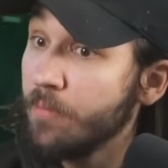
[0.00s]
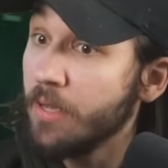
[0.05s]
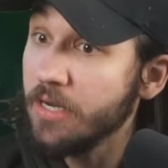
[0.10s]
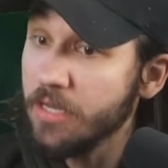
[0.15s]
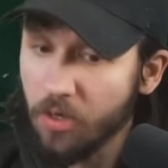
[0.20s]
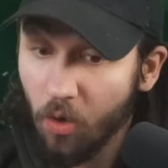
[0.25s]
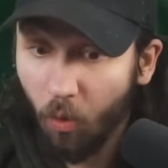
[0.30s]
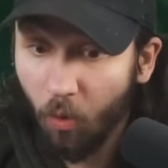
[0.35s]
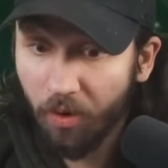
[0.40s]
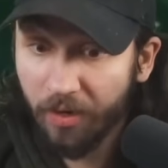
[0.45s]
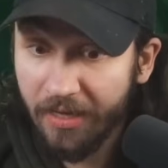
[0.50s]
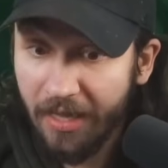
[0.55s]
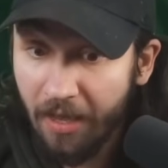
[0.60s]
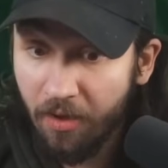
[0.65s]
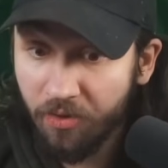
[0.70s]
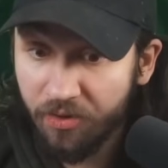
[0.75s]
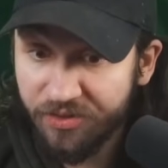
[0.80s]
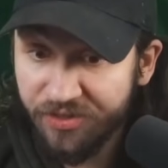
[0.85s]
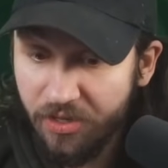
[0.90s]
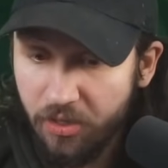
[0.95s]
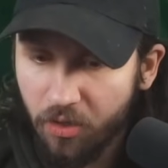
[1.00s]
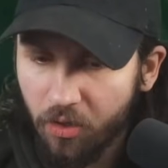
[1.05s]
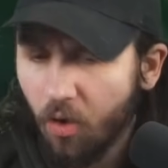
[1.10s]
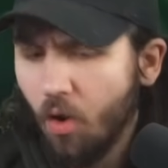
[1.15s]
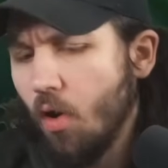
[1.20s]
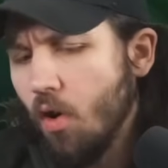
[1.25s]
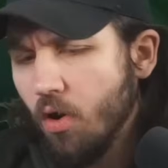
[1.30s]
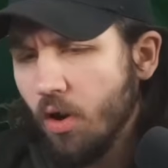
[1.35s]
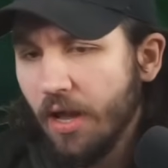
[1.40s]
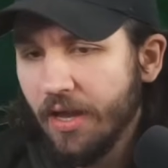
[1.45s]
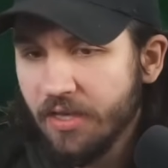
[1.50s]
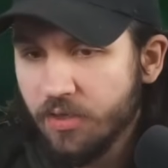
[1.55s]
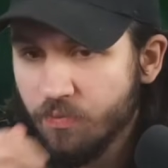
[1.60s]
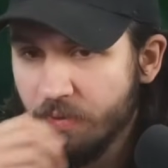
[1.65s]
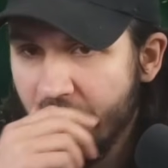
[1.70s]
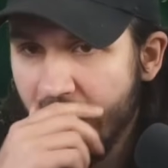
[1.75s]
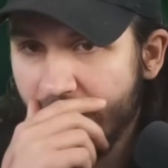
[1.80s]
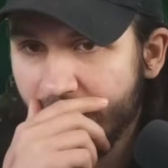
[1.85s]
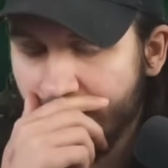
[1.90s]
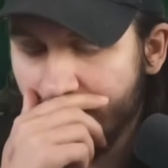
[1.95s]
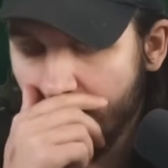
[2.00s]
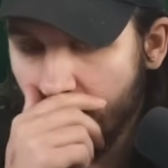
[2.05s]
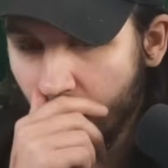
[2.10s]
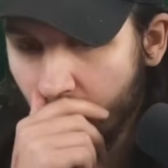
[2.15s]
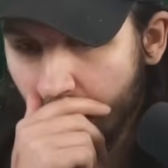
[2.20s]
minion horde counters either. Oh, I guess we have